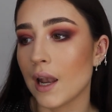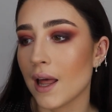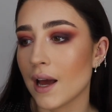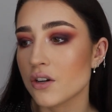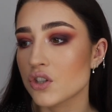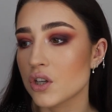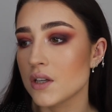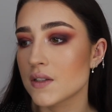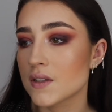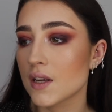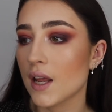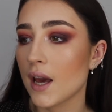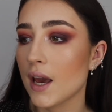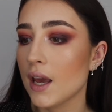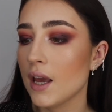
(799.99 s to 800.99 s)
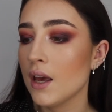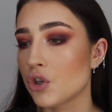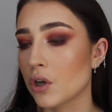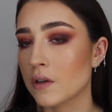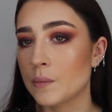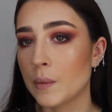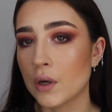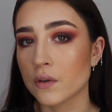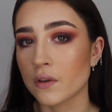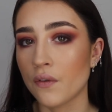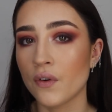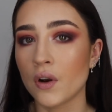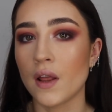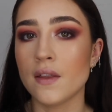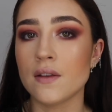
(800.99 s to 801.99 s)
lashes today just because I
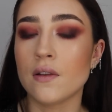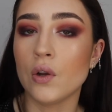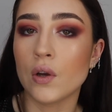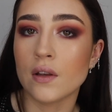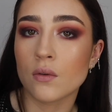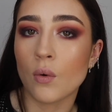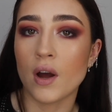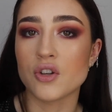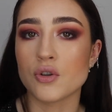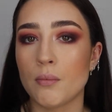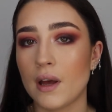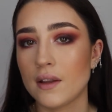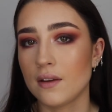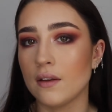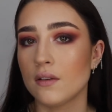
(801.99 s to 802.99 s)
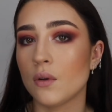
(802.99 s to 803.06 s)
feel like this look is quite dramatic,